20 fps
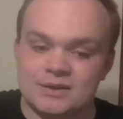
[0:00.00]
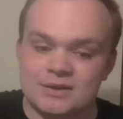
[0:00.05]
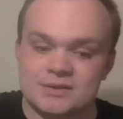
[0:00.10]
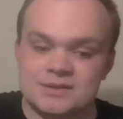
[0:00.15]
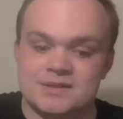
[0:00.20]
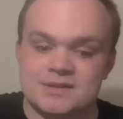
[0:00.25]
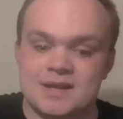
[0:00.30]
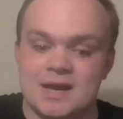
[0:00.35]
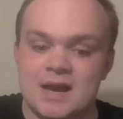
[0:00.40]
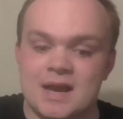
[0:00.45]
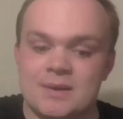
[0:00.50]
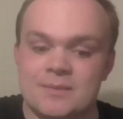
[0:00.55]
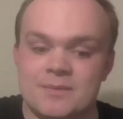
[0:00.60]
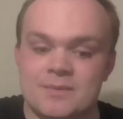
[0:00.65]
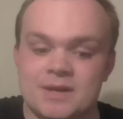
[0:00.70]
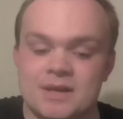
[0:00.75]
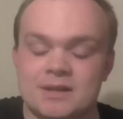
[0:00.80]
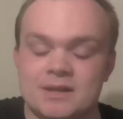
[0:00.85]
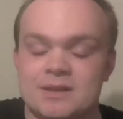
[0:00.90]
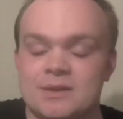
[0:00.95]
could say I'm
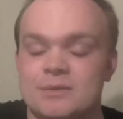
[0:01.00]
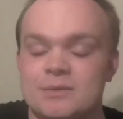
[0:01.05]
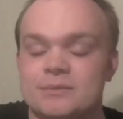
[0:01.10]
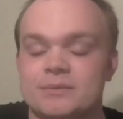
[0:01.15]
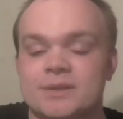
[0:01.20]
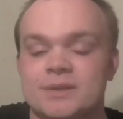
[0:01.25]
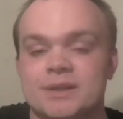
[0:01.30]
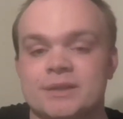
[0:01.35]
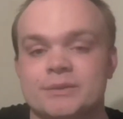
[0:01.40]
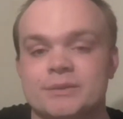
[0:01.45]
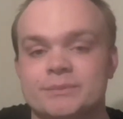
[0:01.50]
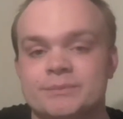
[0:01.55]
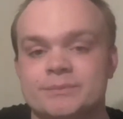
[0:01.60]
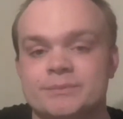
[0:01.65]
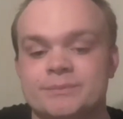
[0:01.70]
an adult now.